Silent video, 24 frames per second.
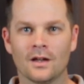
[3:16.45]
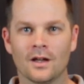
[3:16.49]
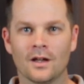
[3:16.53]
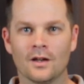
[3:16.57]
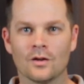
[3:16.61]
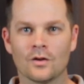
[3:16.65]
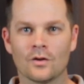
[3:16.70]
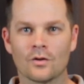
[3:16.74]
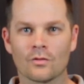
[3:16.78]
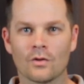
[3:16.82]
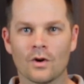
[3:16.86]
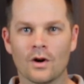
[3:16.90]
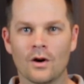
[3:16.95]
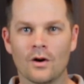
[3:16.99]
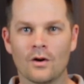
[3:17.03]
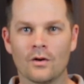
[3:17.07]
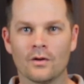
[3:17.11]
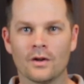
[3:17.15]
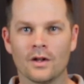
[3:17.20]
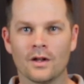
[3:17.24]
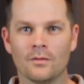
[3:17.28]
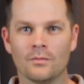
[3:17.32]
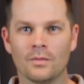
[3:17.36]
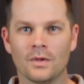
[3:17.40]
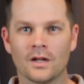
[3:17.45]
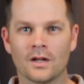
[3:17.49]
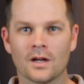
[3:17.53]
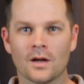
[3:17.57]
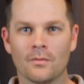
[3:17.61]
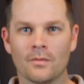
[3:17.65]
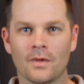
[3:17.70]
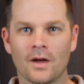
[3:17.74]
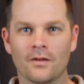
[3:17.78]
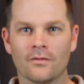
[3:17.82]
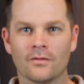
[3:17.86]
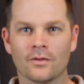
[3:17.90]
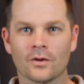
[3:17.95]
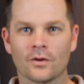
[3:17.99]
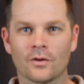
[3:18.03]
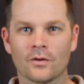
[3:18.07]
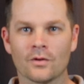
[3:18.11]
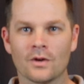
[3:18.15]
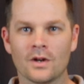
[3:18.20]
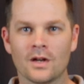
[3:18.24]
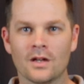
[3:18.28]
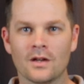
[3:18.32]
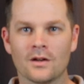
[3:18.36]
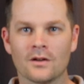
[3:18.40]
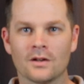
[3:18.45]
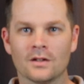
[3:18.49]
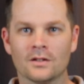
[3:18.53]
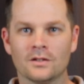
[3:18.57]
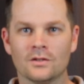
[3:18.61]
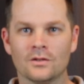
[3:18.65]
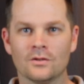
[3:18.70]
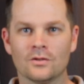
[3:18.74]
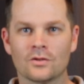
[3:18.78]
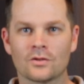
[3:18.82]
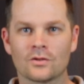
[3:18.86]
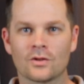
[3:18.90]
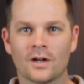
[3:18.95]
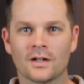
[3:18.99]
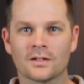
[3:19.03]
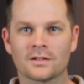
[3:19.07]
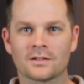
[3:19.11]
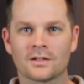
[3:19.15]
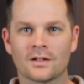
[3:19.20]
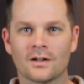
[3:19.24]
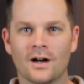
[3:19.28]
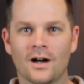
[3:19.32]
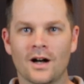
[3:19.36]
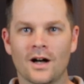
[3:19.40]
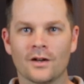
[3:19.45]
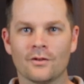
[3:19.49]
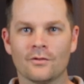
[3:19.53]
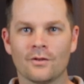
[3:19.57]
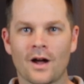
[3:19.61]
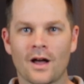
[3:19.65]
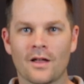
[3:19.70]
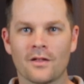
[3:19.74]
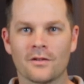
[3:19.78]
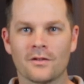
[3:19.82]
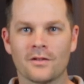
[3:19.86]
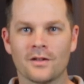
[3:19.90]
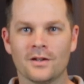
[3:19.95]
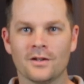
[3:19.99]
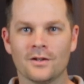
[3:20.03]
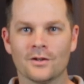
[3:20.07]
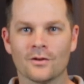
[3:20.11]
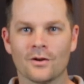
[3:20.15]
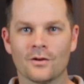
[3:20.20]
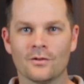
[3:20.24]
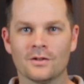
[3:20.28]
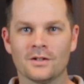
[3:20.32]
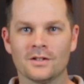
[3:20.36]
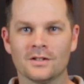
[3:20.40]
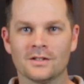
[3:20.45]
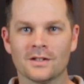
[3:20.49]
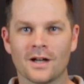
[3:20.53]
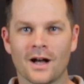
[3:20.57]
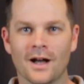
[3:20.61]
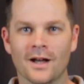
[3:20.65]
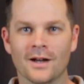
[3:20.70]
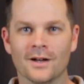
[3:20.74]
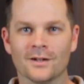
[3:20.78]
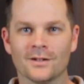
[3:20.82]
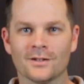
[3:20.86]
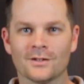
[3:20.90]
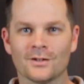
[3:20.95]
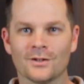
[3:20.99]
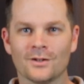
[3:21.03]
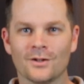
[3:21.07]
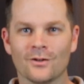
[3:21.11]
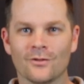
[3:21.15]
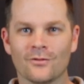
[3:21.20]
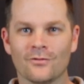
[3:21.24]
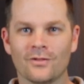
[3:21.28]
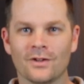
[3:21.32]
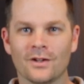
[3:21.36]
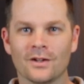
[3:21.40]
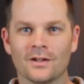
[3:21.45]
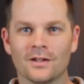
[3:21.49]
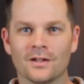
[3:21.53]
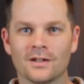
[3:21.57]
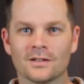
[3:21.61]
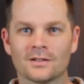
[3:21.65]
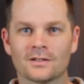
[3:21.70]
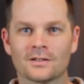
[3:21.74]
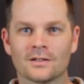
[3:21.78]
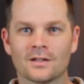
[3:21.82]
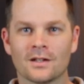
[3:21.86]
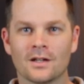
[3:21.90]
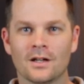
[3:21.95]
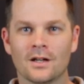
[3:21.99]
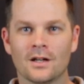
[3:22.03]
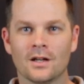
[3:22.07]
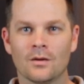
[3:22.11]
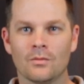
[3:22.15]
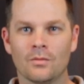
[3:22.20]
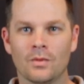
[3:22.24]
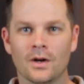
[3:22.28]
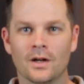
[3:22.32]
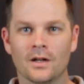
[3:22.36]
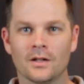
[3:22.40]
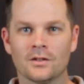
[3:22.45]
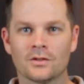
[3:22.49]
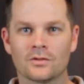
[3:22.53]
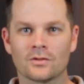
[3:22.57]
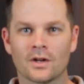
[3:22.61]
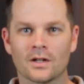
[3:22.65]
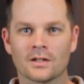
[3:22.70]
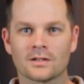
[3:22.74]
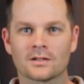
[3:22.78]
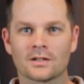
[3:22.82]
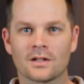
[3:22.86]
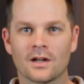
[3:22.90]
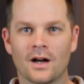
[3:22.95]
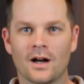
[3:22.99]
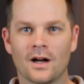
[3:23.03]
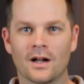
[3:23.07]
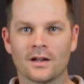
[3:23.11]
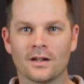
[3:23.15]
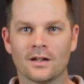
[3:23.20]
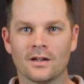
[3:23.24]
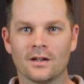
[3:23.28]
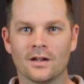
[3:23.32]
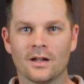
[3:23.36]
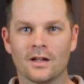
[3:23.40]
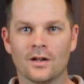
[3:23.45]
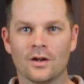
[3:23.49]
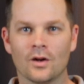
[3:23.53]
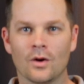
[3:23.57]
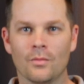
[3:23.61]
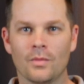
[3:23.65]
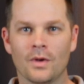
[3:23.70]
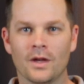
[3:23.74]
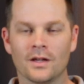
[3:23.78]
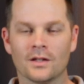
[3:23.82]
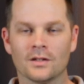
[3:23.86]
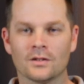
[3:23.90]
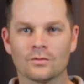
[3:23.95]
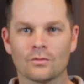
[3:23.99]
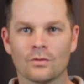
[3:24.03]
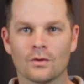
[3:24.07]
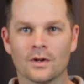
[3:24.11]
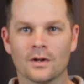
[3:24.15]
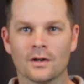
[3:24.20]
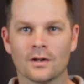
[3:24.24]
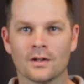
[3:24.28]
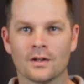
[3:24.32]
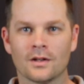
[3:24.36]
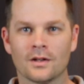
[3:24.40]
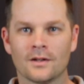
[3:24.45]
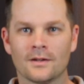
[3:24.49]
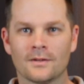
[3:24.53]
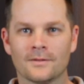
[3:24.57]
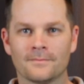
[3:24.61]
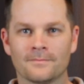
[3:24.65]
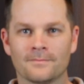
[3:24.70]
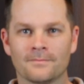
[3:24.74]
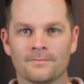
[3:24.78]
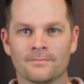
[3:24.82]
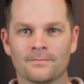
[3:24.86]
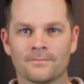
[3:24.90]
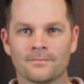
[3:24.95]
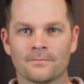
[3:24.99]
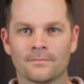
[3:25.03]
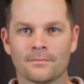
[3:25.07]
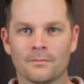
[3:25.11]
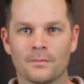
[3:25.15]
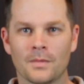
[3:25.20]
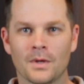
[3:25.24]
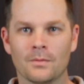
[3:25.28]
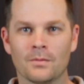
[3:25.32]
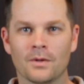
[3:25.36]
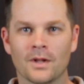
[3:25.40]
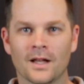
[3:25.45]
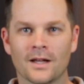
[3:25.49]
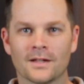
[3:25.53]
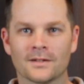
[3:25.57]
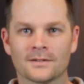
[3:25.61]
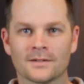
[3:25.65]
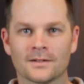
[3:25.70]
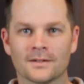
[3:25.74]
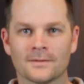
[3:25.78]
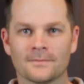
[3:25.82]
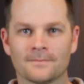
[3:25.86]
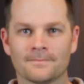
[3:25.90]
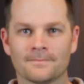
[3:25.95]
grown and become ever grittier as you trust God rather than your own desires or your feelings, but trust God and obey his word. Be blessed.